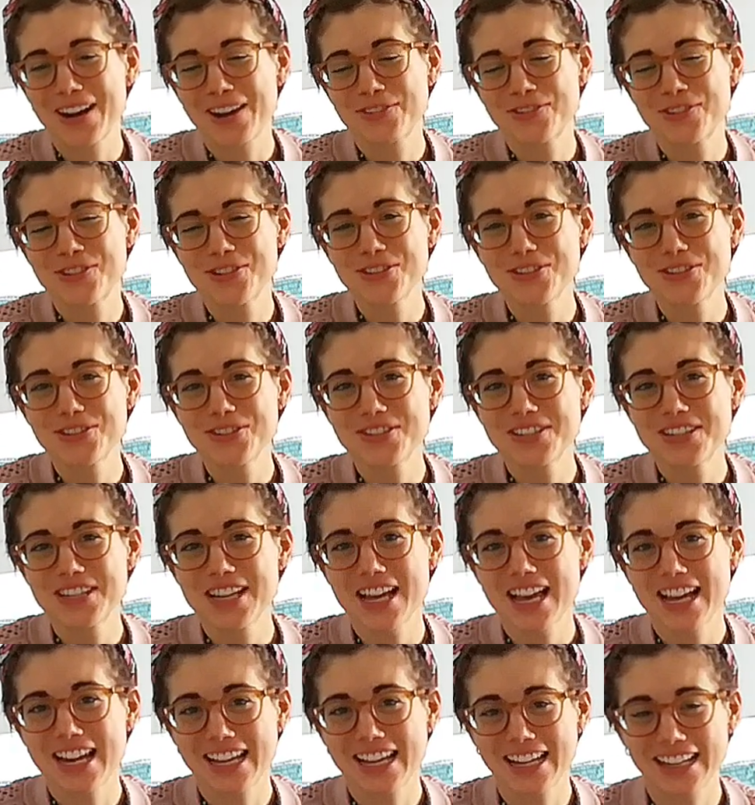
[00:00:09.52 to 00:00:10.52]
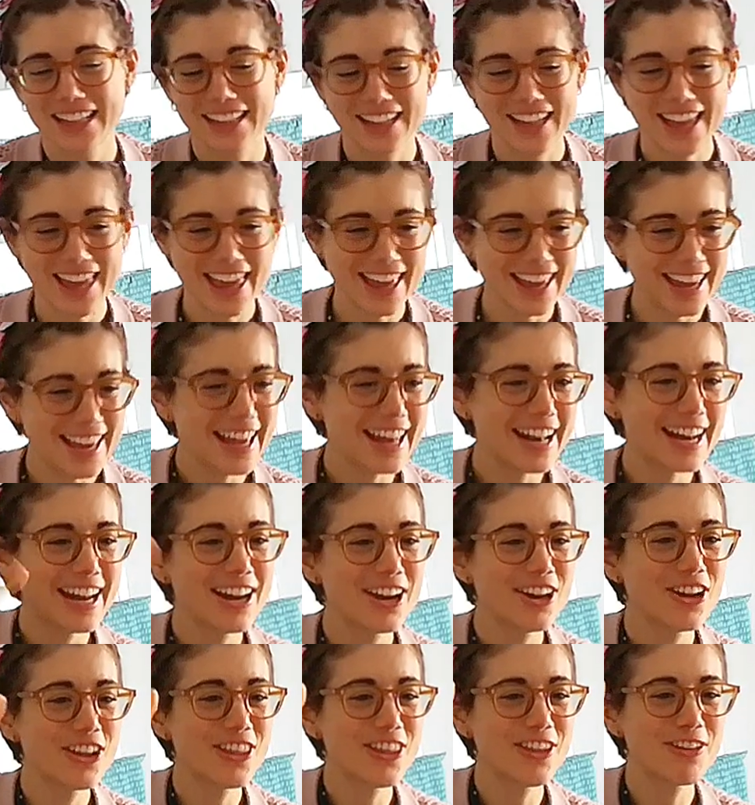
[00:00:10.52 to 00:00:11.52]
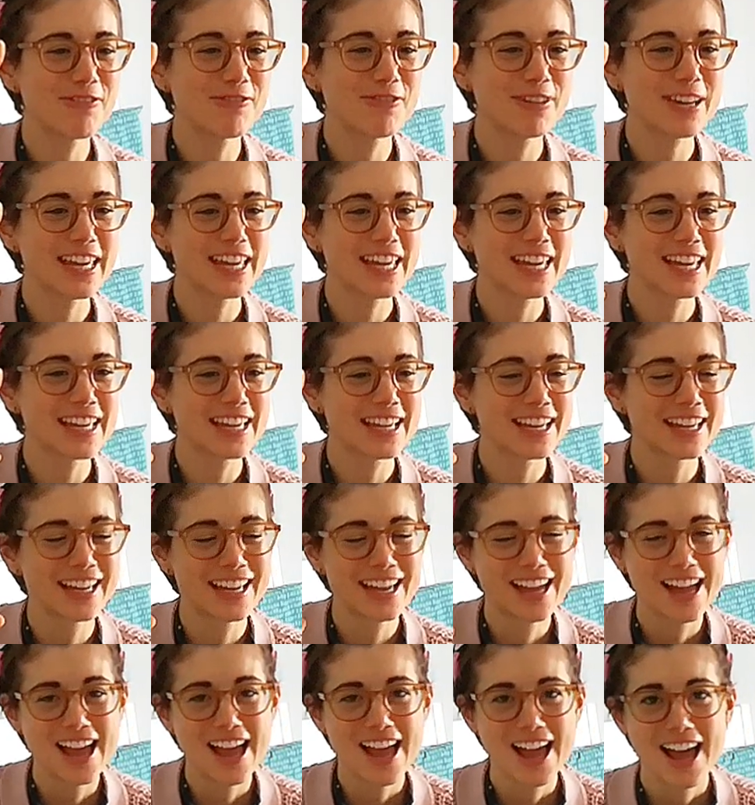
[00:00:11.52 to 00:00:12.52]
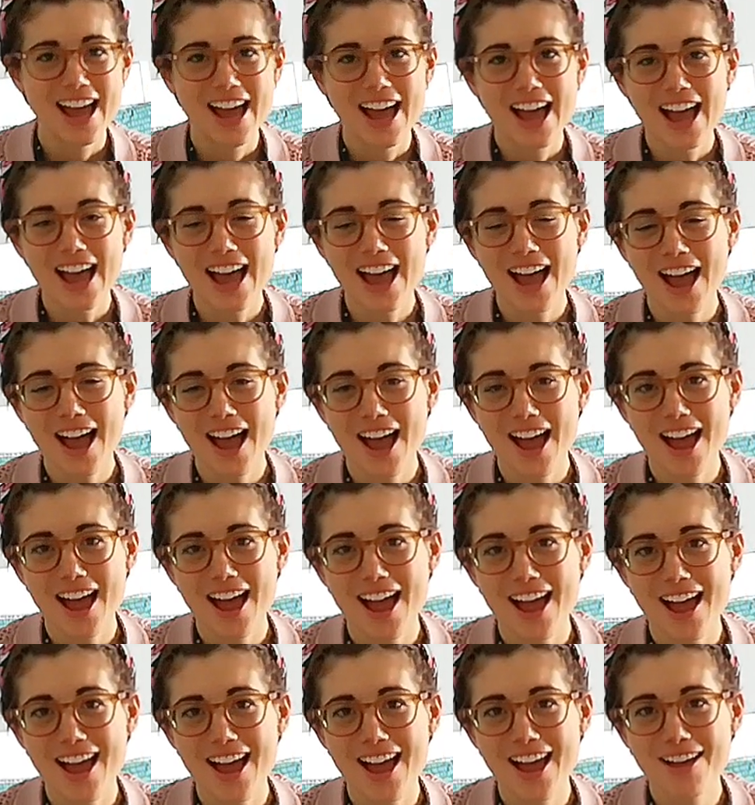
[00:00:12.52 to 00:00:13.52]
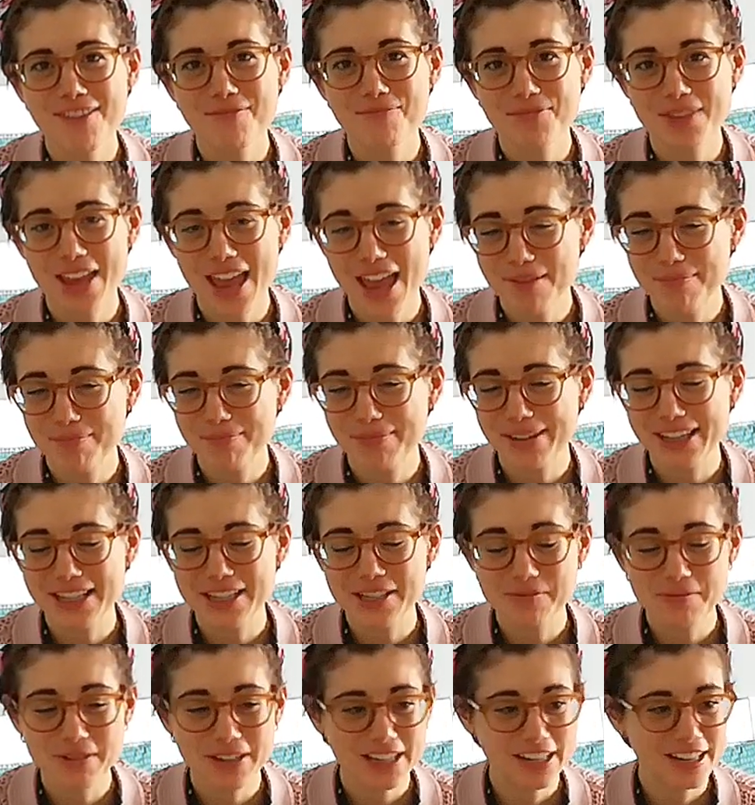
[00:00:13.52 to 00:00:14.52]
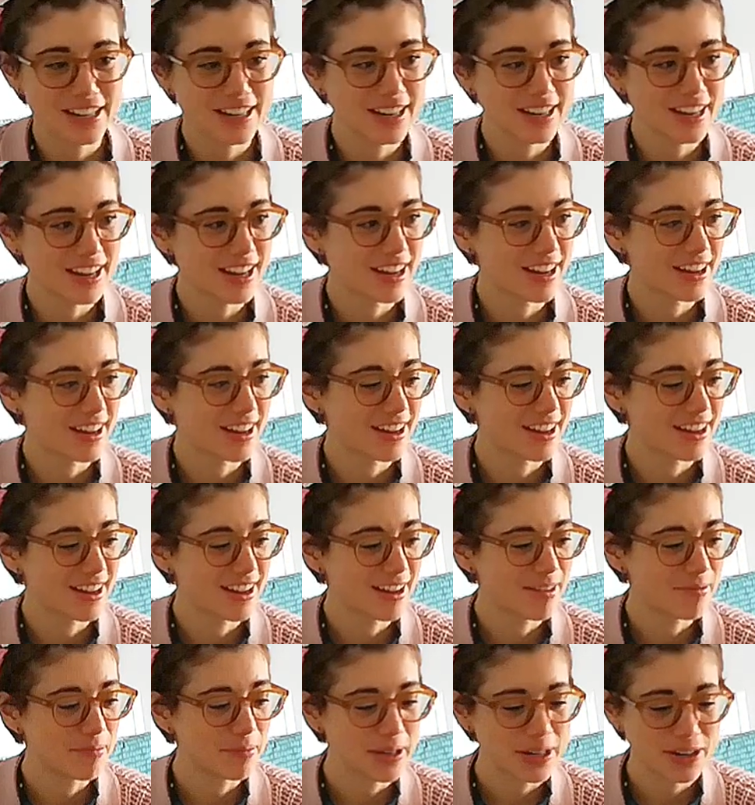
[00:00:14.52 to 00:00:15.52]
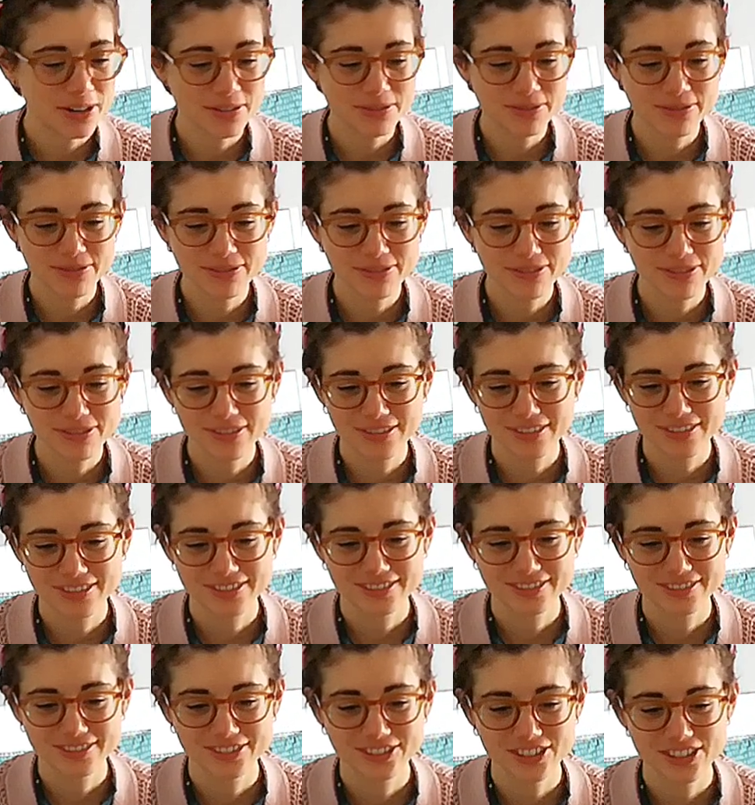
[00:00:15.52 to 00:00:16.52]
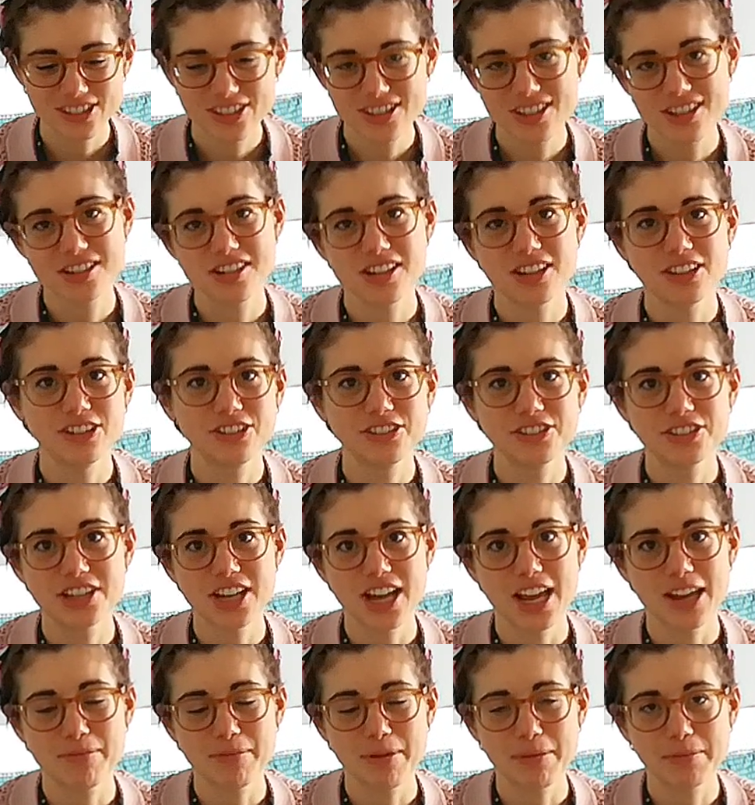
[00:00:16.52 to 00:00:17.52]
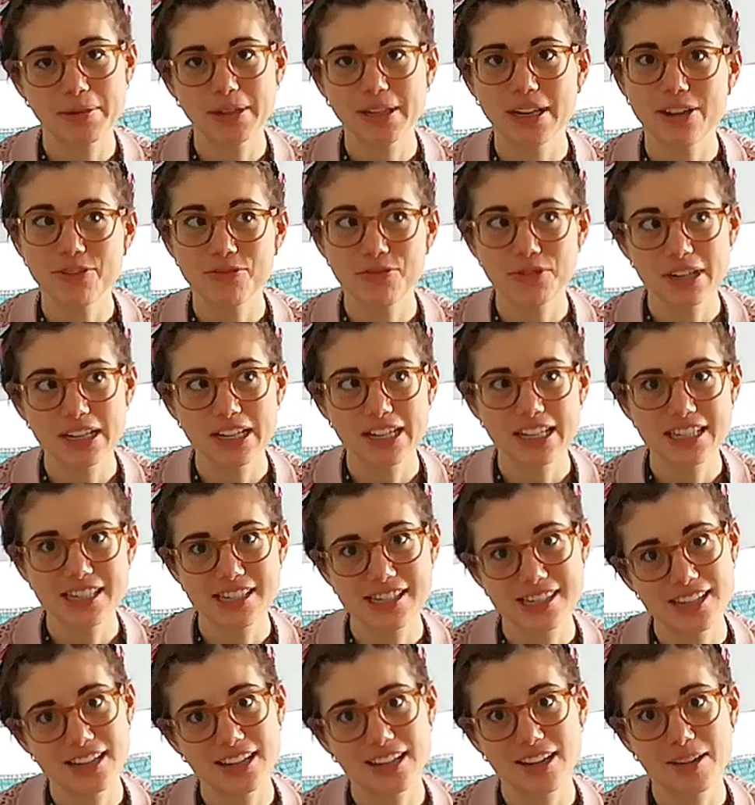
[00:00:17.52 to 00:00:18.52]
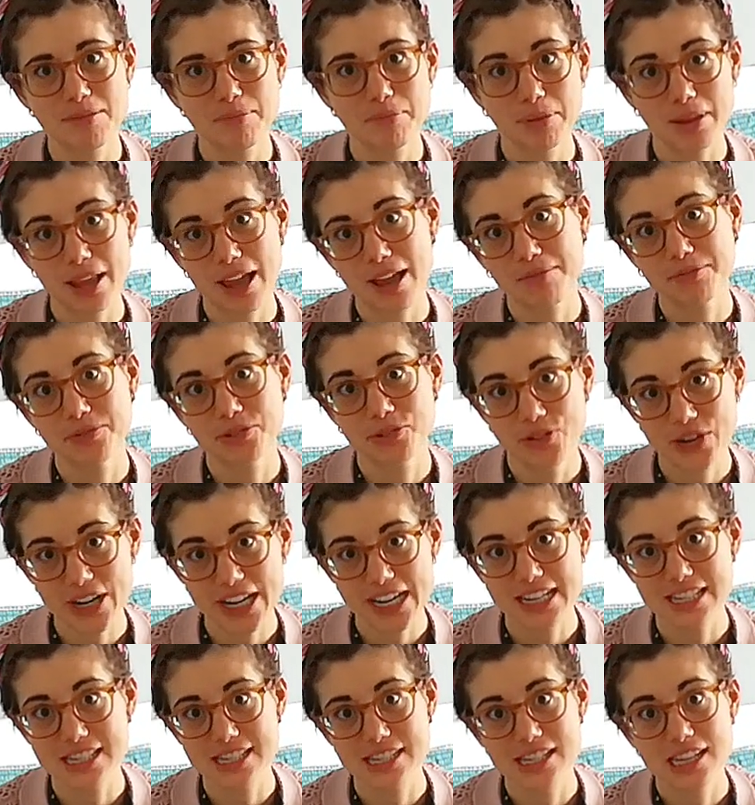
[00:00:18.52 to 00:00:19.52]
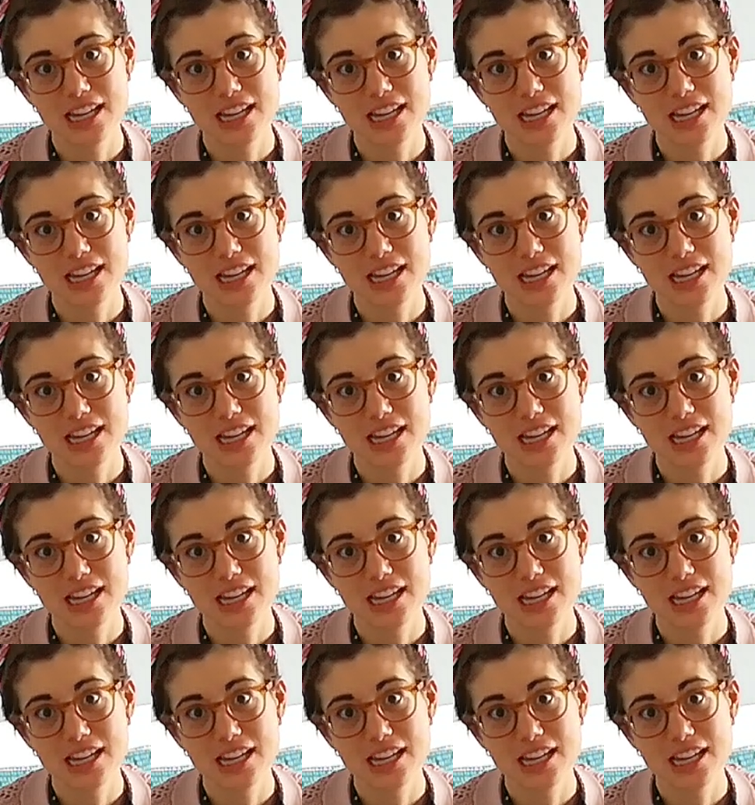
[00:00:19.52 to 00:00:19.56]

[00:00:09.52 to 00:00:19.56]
YouTube channel again another week. Yeah, it's been a bit of not such a long time. I mean, I released the plum dress